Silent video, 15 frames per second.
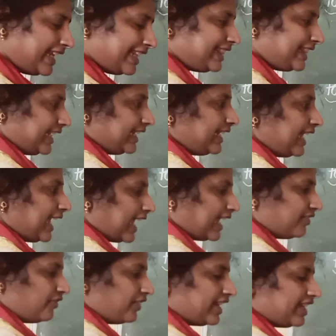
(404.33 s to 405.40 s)
thin
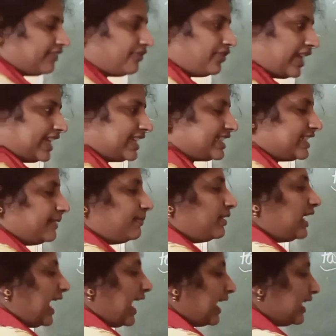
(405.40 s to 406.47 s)
and very
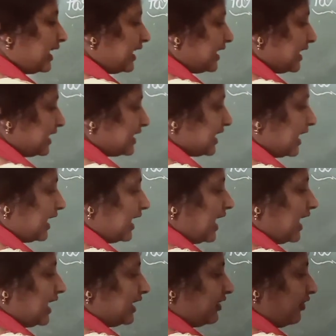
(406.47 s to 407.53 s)
flexible, and it is a
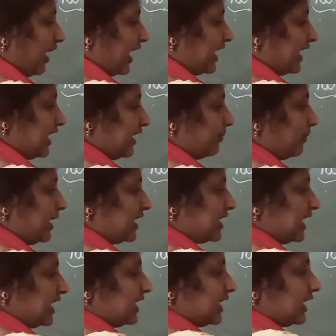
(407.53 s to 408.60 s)
twining,
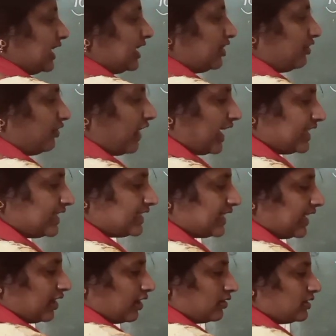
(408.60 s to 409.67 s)
means it twines
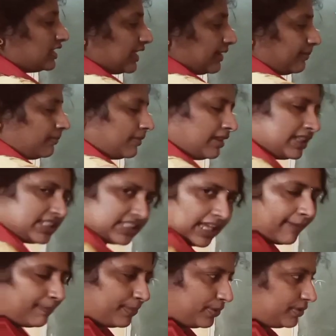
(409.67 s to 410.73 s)
around some
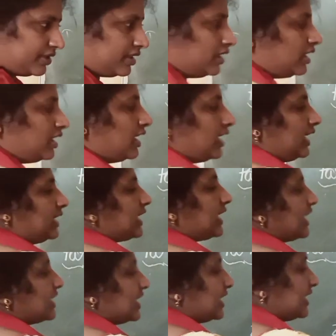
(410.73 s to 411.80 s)
support. It
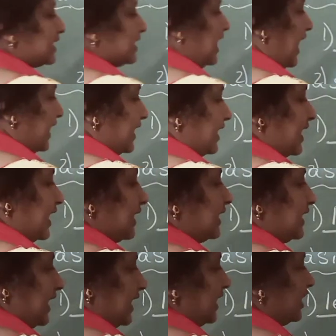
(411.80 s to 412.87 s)
has a slender,
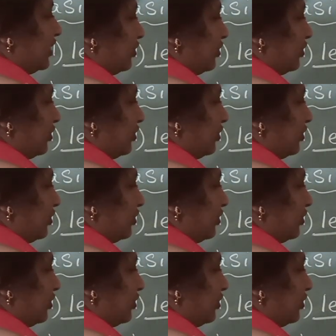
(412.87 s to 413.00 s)
thin